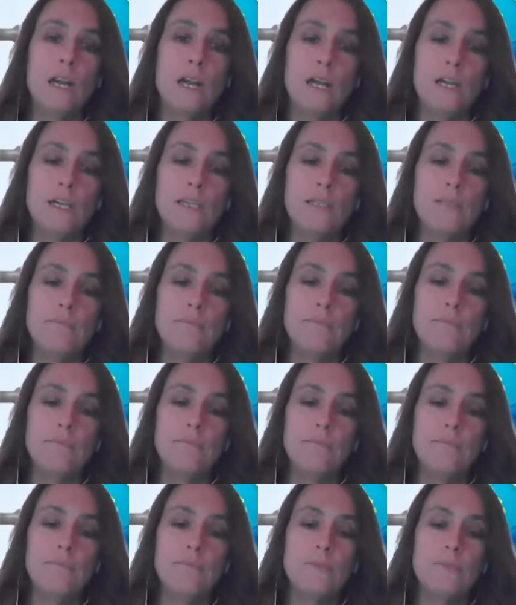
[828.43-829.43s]

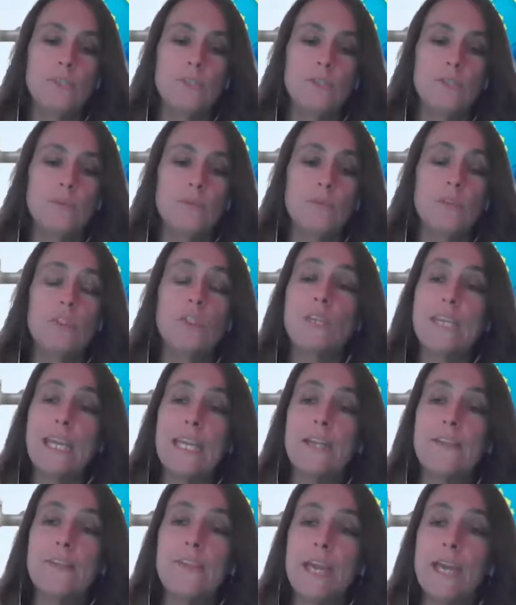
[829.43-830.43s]
to
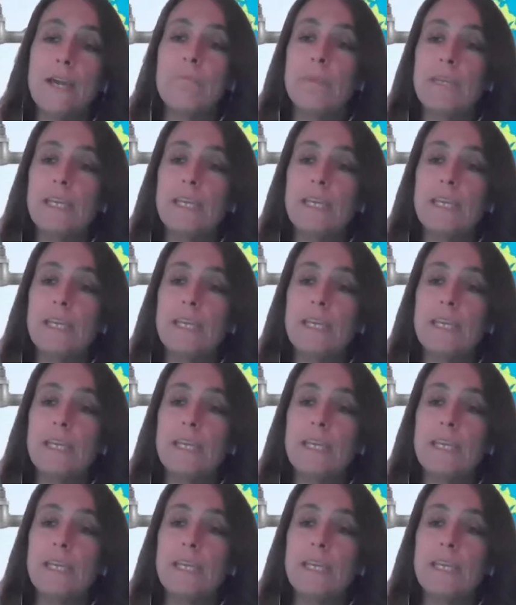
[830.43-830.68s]
get in that,